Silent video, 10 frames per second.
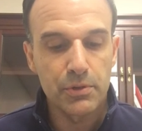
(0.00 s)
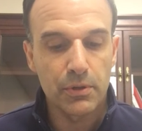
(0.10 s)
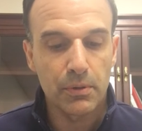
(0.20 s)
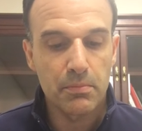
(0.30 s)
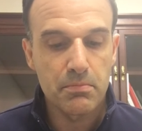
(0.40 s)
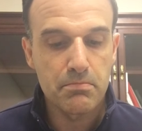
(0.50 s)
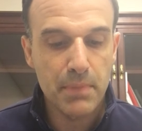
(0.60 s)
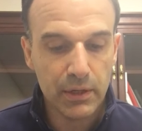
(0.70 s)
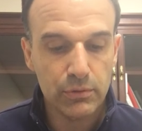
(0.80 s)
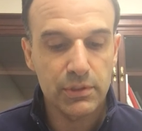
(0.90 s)
your
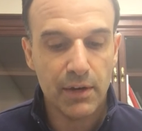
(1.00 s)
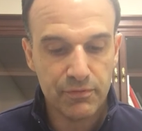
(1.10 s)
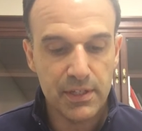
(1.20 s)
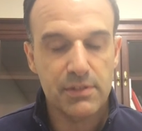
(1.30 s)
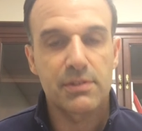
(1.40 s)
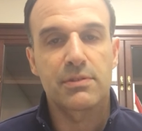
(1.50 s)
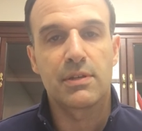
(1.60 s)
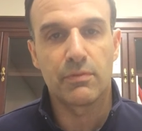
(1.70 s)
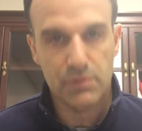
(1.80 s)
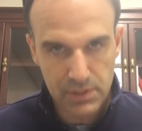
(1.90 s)
mental toughness
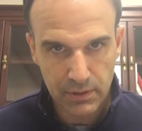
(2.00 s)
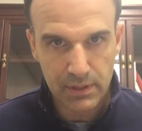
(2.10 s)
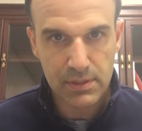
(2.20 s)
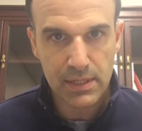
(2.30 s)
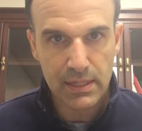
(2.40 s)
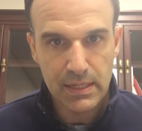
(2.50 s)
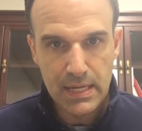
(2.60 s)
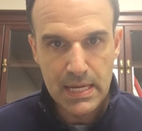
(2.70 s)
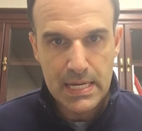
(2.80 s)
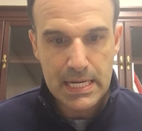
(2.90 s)
and resiliency.
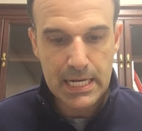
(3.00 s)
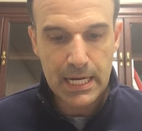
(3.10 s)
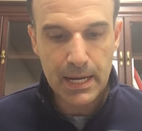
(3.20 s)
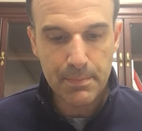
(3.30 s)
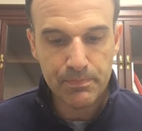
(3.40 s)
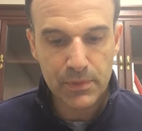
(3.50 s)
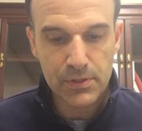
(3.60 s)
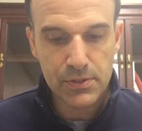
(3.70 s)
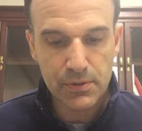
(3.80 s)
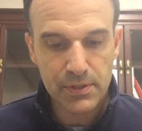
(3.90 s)
Um,
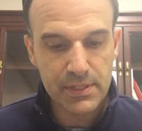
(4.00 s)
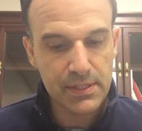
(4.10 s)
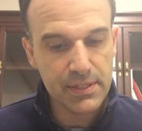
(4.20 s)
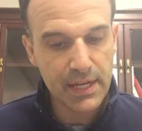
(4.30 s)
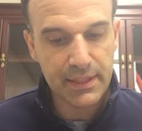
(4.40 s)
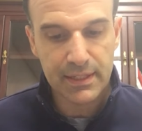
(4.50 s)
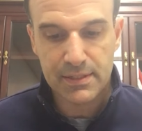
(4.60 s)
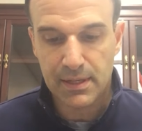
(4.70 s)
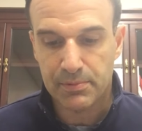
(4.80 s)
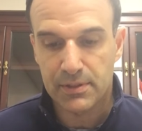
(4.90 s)
so, this is, I think,
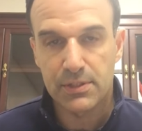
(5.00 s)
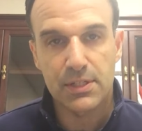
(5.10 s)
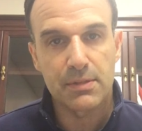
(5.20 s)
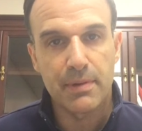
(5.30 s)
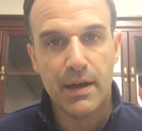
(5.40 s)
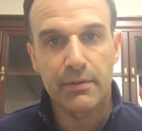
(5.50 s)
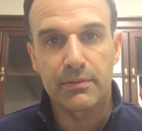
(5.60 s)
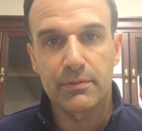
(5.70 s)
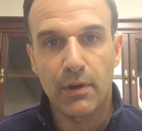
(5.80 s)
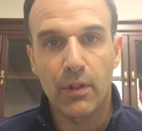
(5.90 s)
something just about
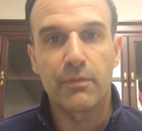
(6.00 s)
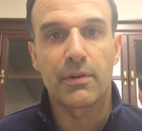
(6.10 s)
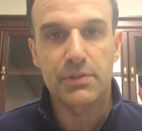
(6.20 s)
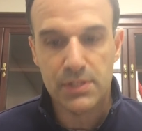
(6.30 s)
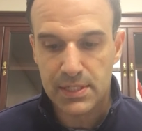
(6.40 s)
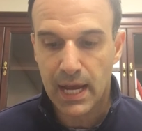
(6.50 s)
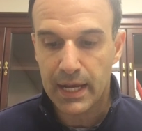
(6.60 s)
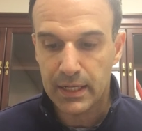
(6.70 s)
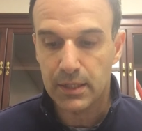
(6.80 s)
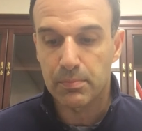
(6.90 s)
all of our
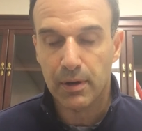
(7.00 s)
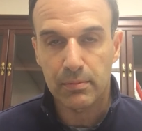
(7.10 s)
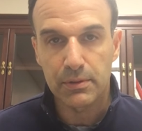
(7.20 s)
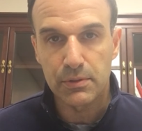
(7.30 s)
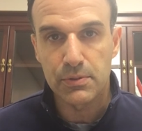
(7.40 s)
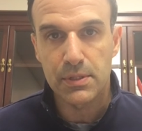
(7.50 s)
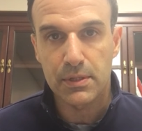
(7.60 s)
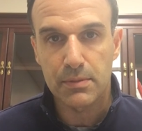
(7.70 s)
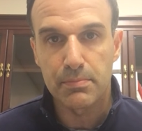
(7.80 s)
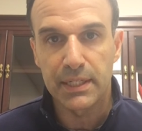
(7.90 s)
society could probably use a,
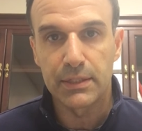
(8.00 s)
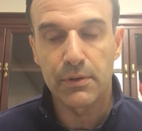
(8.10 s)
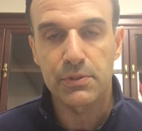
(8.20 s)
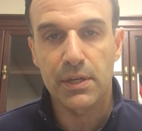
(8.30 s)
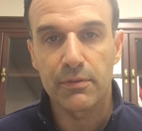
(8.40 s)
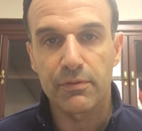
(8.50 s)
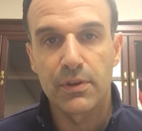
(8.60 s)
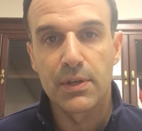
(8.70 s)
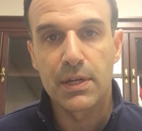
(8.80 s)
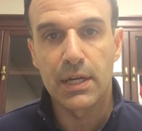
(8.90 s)
a big dose of
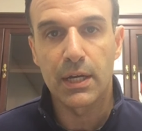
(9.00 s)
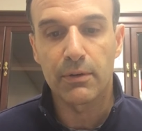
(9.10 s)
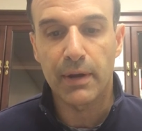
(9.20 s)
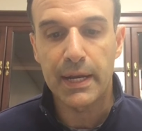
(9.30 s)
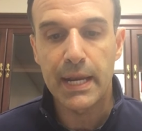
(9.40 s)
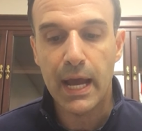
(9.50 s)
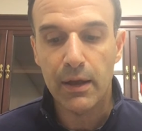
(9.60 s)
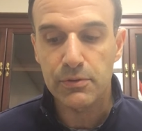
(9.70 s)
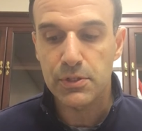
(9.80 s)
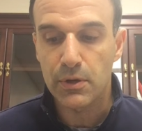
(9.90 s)
uh, right
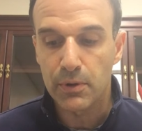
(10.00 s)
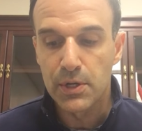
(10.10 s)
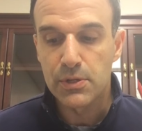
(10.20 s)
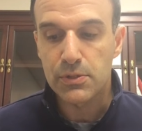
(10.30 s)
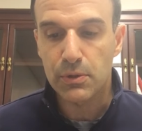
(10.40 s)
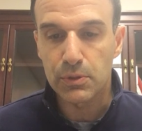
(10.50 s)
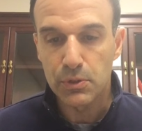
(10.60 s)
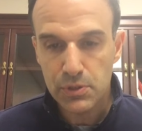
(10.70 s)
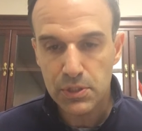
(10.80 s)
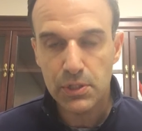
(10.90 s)
now. So so
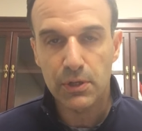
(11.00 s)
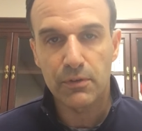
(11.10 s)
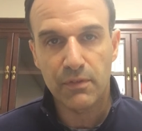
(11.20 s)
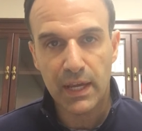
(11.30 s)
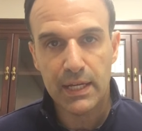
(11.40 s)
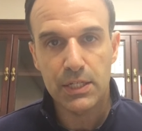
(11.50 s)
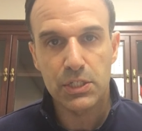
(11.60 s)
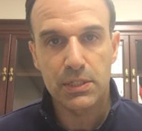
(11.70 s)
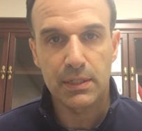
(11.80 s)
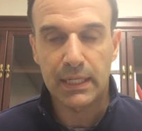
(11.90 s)
use it to your
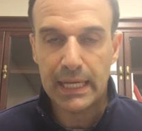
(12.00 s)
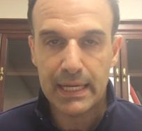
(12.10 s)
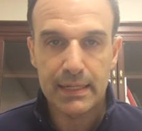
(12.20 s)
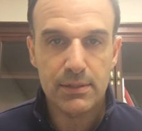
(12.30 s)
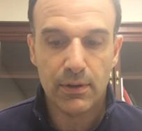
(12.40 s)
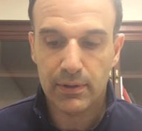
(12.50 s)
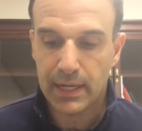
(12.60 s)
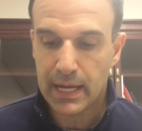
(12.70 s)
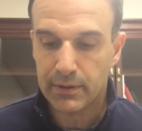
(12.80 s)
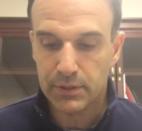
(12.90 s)
advantage. Again, it's all on
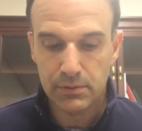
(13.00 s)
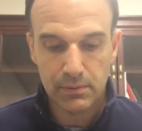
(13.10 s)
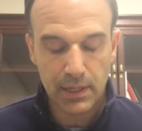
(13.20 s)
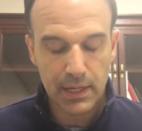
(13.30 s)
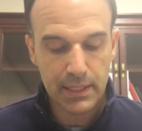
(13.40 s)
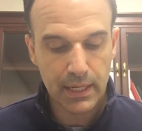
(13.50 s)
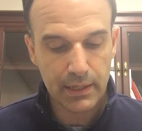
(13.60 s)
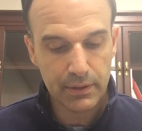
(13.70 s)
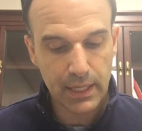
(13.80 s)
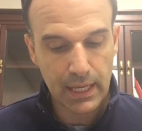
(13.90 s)
how you uh, and
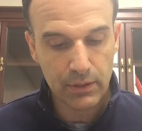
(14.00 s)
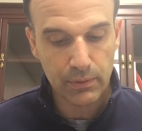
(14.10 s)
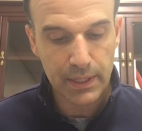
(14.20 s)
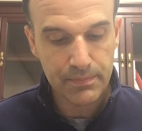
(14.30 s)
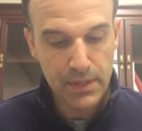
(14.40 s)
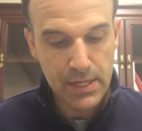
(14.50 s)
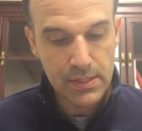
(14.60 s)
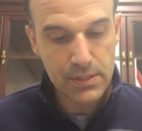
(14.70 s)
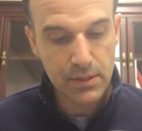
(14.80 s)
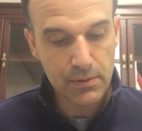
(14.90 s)
how you handle it.
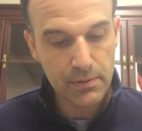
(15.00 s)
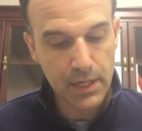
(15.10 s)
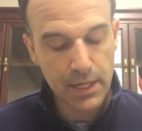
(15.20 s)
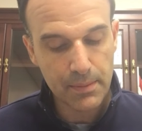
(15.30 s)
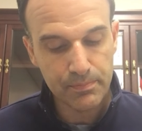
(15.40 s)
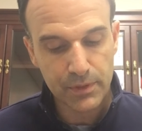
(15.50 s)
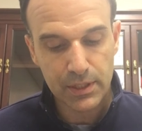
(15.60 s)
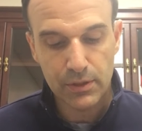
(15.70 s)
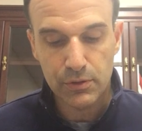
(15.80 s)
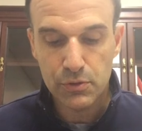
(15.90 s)
So um,
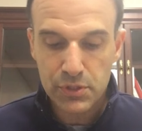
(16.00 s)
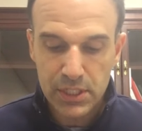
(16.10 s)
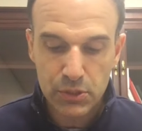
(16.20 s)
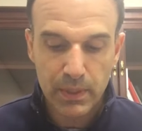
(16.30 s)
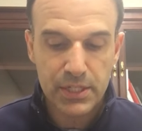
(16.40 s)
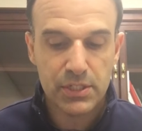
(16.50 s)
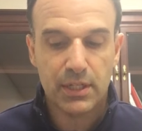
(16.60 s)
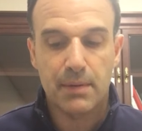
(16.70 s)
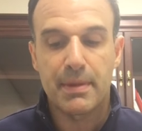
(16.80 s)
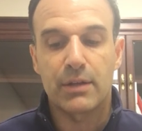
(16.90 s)
you know, use a situation to
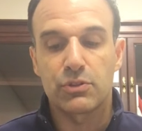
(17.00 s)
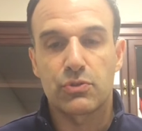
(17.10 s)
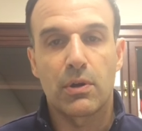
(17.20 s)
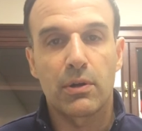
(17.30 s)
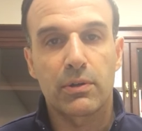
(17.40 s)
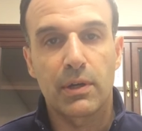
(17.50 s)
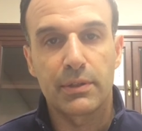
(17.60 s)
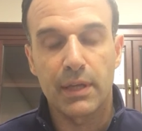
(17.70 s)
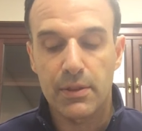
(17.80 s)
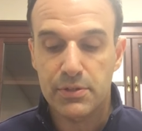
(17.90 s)
come out stronger on
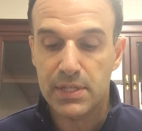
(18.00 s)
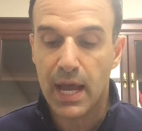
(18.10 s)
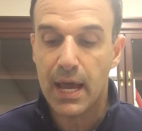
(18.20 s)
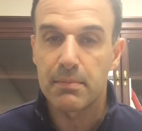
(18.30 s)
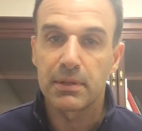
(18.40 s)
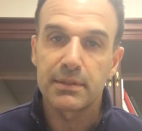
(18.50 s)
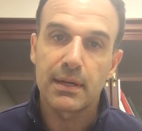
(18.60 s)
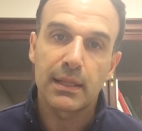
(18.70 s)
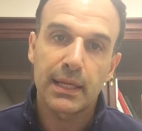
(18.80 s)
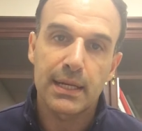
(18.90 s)
the other side. But
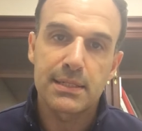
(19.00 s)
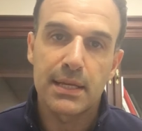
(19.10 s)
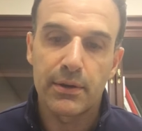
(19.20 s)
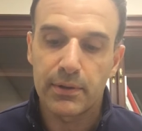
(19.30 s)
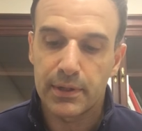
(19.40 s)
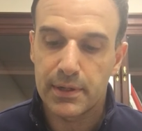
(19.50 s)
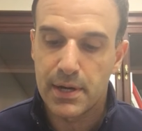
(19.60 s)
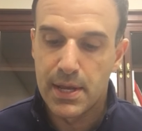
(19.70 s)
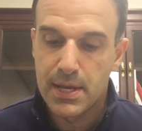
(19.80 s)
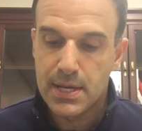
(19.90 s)
uh, like I said earlier,
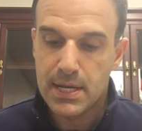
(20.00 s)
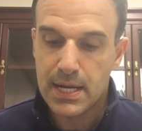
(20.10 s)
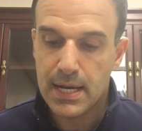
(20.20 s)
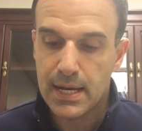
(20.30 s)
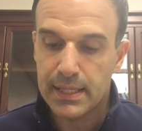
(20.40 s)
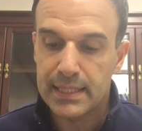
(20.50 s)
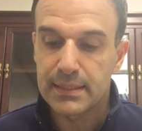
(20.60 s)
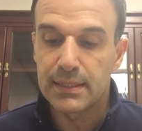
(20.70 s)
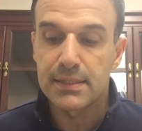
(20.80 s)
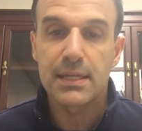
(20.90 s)
uh, that's
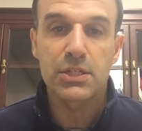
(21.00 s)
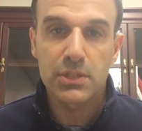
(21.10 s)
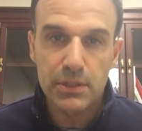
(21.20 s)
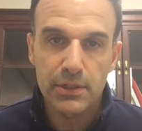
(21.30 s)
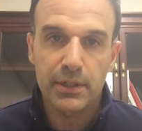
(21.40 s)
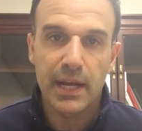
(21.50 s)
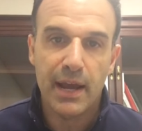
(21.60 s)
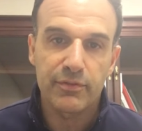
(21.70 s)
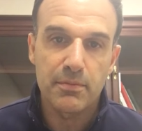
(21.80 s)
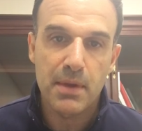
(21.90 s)
a decision that you're going to
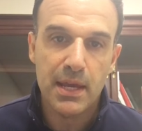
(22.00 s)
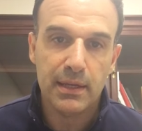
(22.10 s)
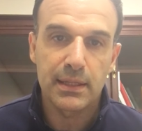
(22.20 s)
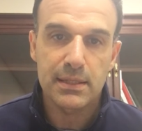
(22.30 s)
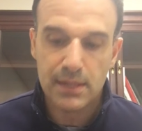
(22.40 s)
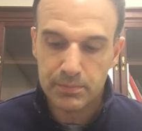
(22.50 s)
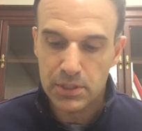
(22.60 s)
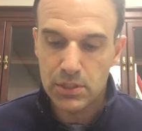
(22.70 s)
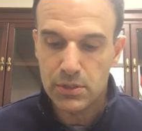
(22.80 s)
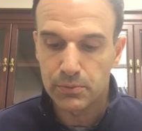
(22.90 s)
have to make, and that's up to
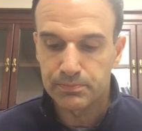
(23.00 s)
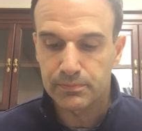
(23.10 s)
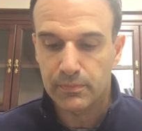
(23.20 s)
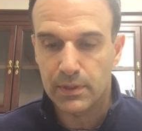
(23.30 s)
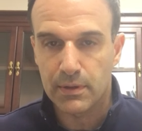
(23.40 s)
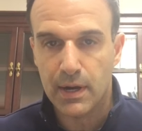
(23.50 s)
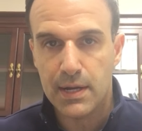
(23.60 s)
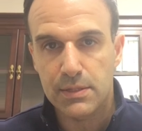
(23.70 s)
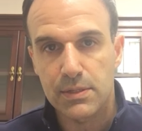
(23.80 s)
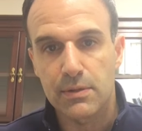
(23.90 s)
you. All
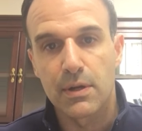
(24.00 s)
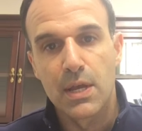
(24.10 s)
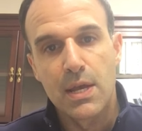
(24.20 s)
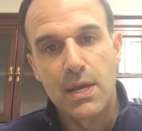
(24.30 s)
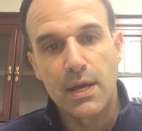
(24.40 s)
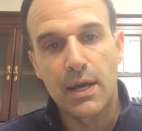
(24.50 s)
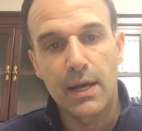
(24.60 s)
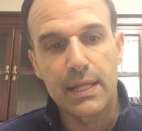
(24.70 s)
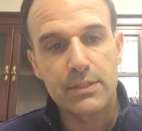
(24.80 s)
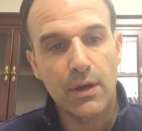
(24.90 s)
right. So
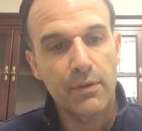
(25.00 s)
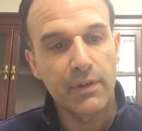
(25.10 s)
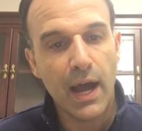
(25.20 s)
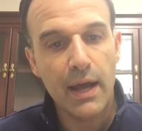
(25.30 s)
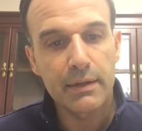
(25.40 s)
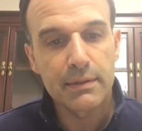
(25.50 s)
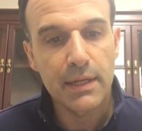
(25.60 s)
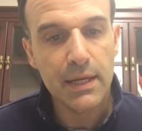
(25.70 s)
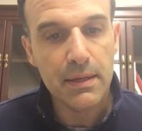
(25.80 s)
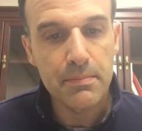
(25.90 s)
uh, that's all I've got.
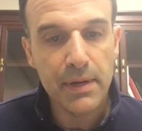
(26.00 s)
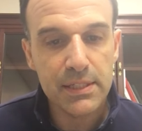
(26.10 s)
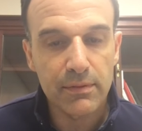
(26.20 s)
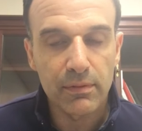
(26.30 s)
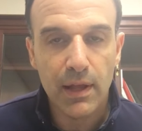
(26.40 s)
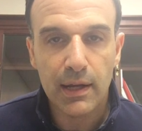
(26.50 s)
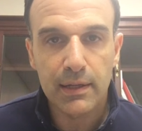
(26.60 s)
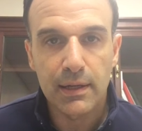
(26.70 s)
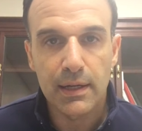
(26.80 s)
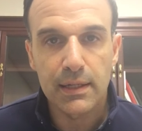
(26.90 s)
Hey, best of
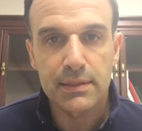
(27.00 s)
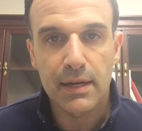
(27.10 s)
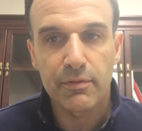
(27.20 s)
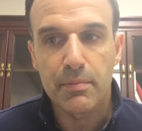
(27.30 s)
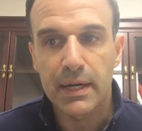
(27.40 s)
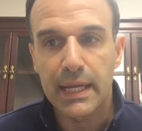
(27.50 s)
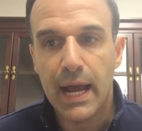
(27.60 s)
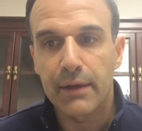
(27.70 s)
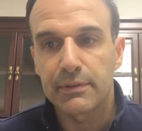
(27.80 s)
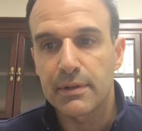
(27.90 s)
luck uh, to everybody
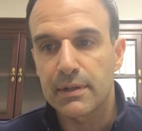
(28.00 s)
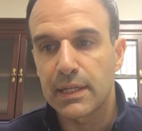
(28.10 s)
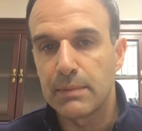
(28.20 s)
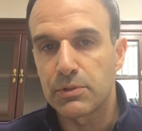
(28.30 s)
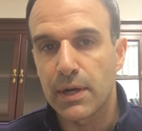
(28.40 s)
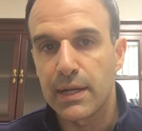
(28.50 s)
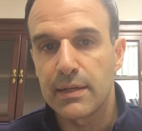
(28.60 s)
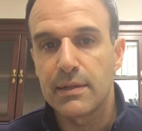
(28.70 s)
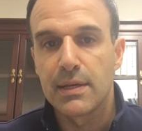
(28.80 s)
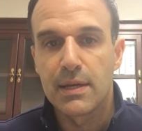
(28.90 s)
out there. Keep
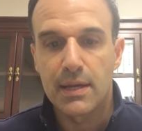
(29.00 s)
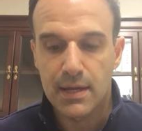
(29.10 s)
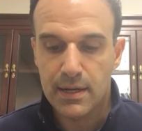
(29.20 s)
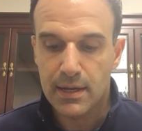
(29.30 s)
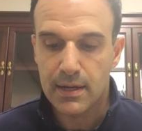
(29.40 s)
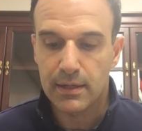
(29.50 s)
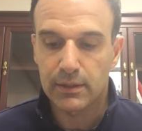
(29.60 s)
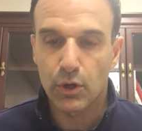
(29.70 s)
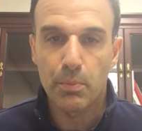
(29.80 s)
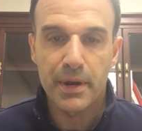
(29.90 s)
training and
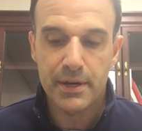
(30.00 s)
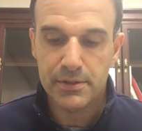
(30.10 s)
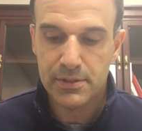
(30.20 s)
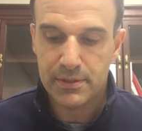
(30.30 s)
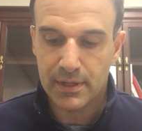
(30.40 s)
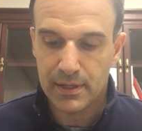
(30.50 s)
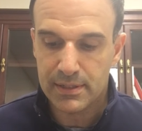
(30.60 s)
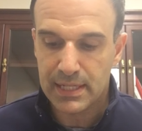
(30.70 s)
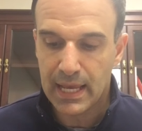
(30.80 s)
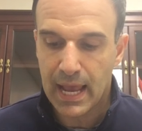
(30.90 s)
go Bears.
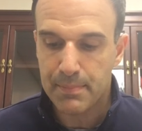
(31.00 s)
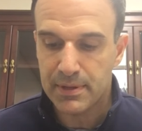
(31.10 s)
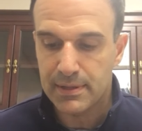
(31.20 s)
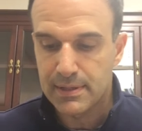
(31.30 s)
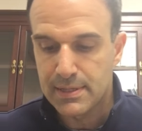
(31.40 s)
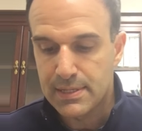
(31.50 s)
stay happy.